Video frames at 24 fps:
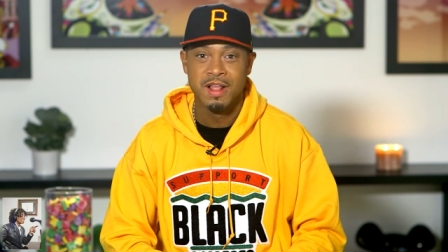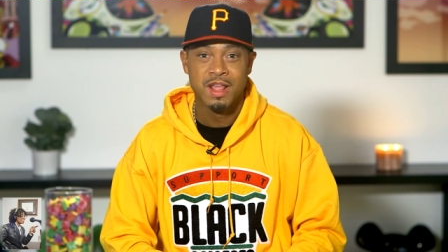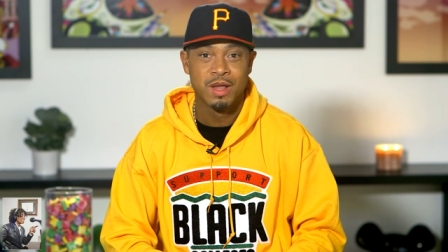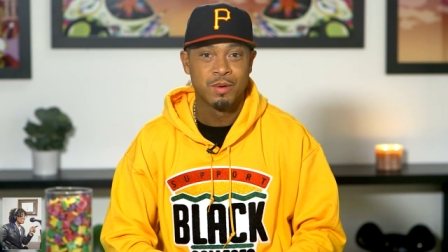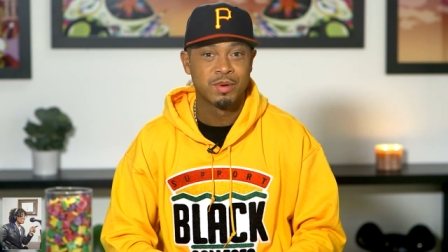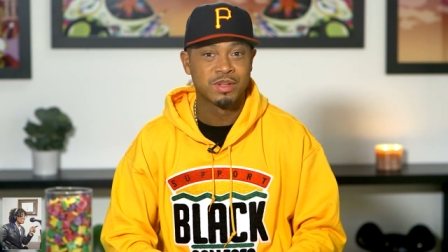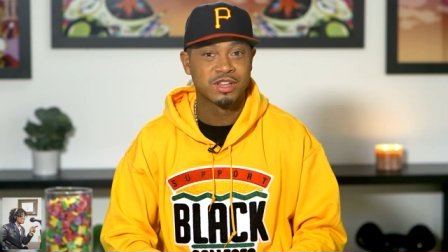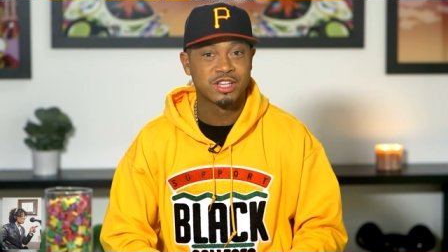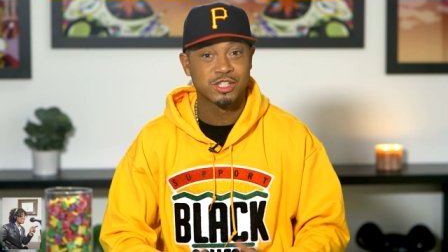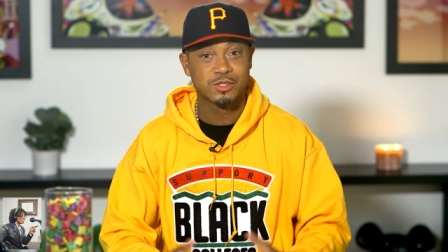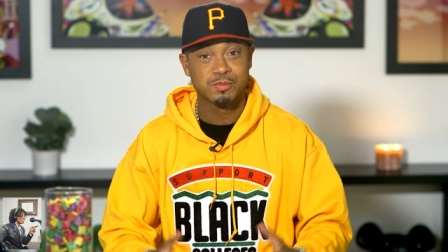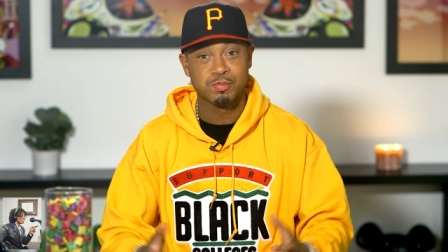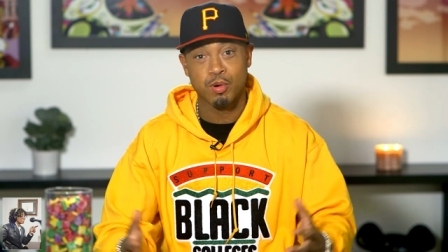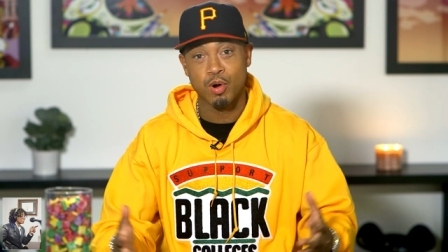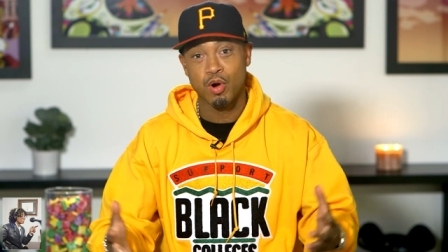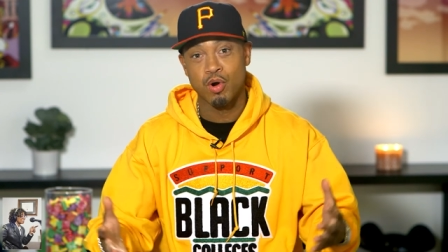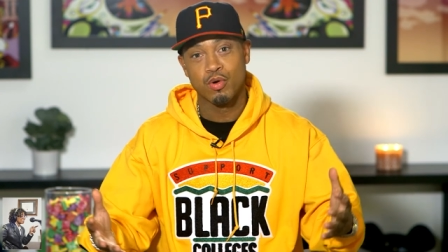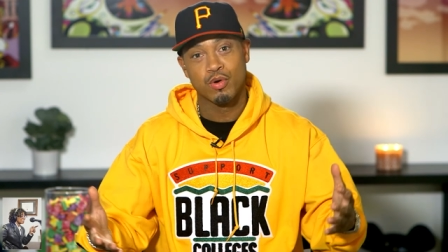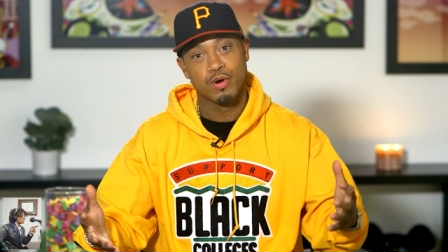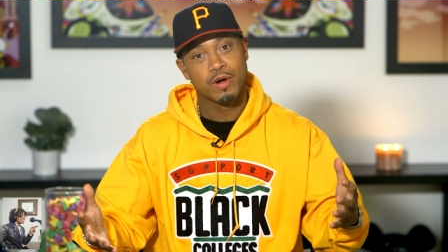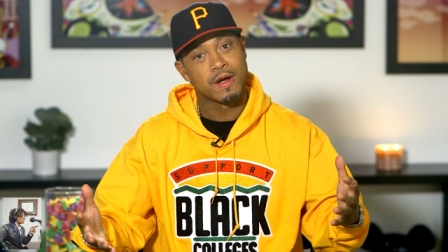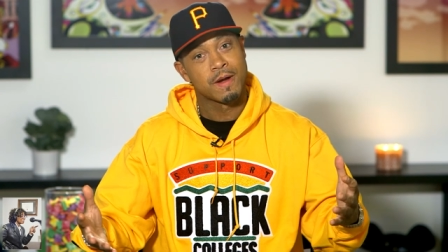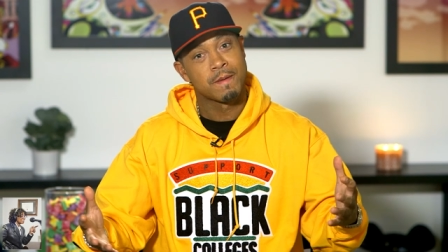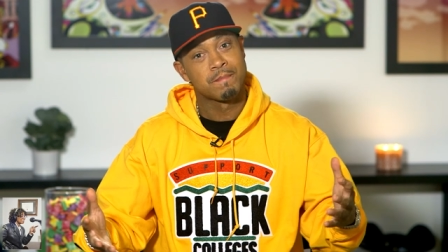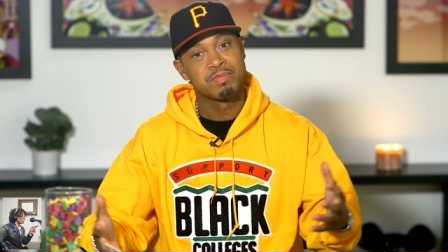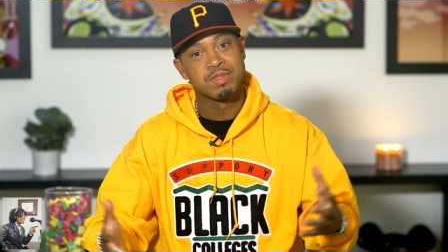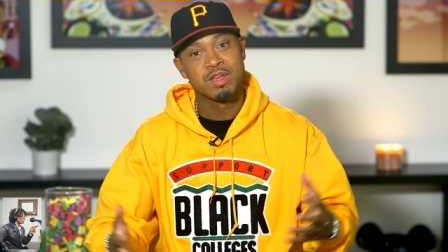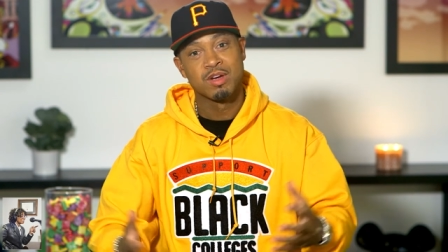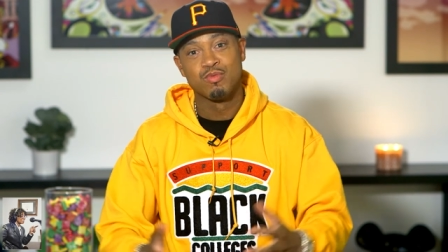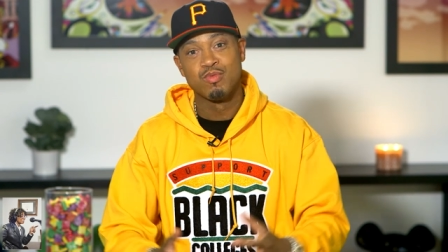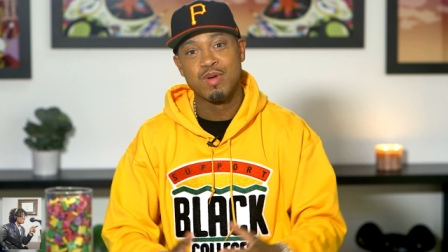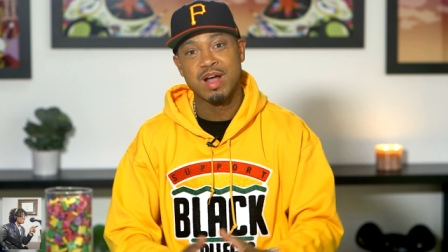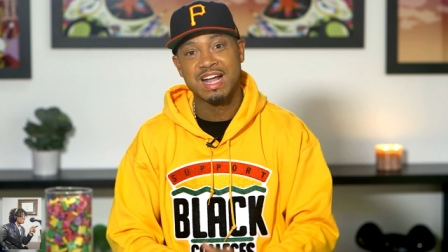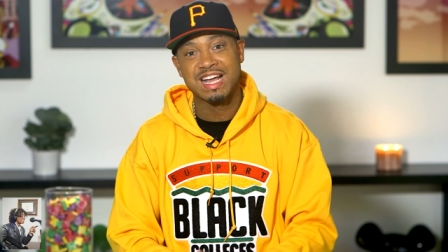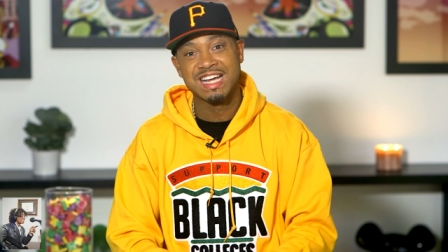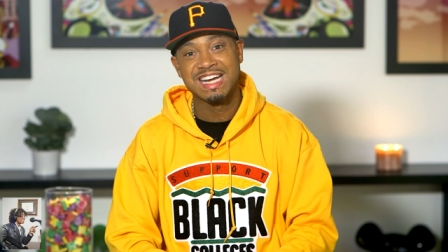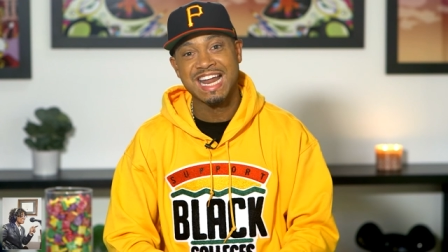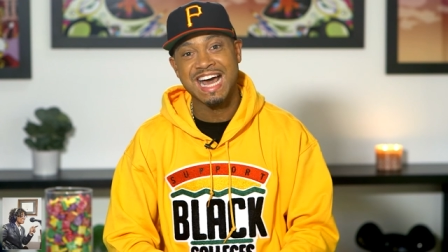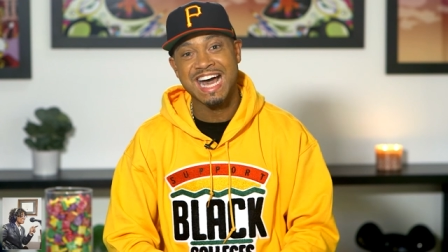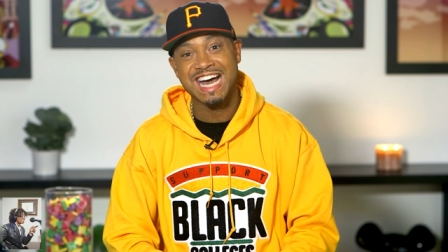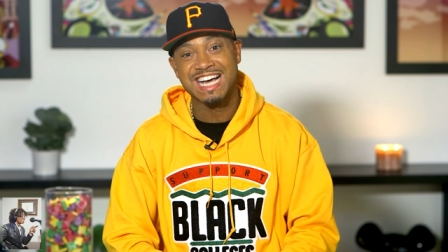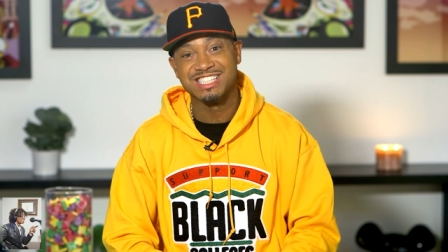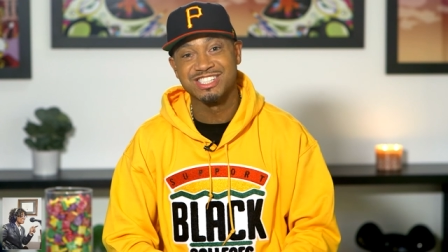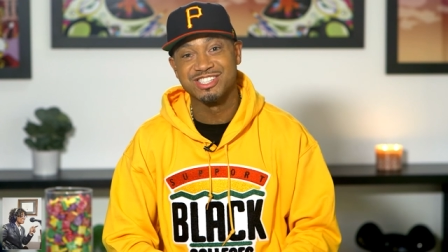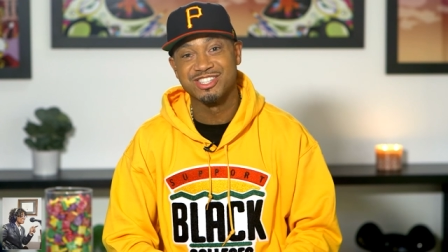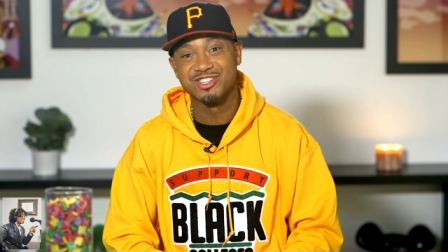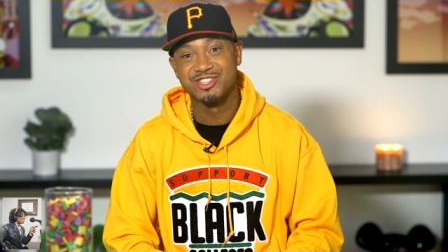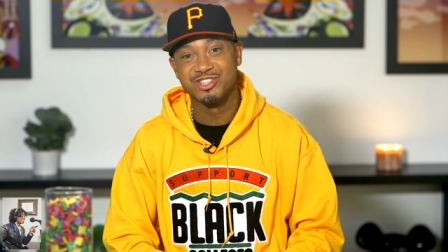with this program.
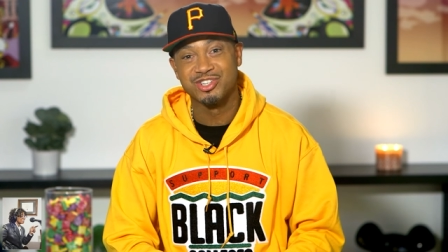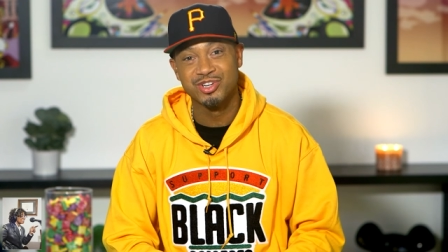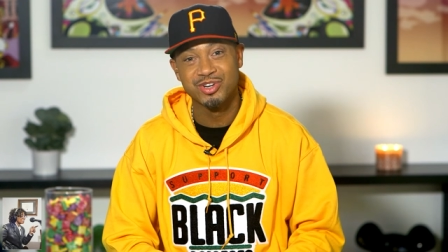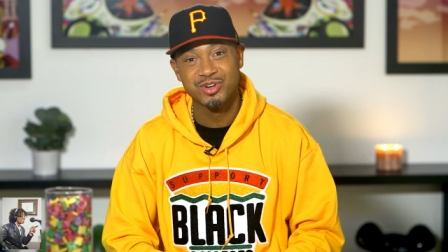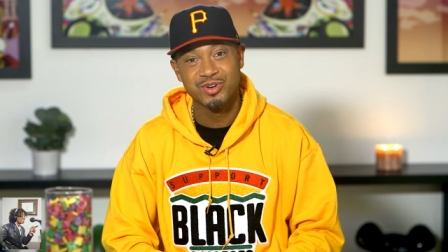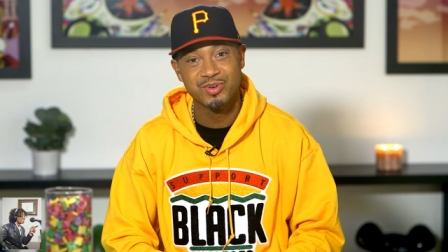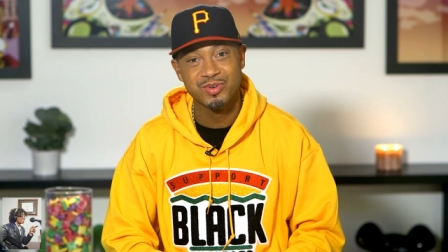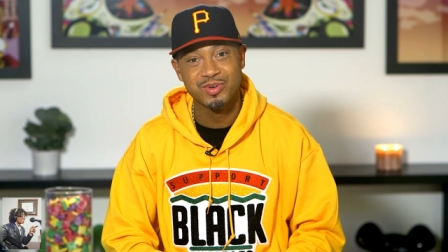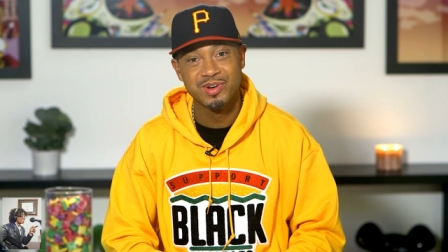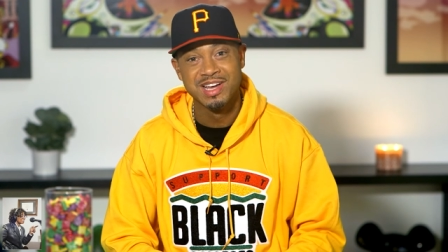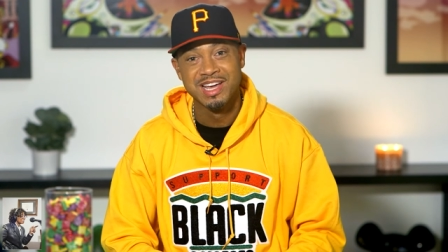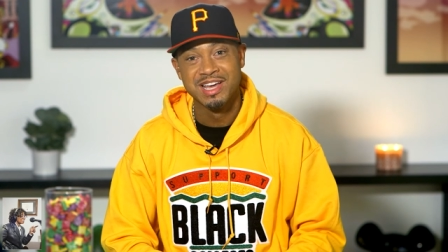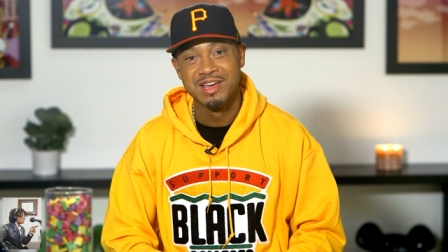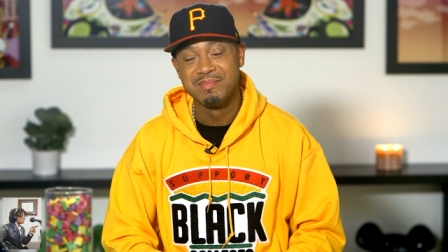Recognize the Chew.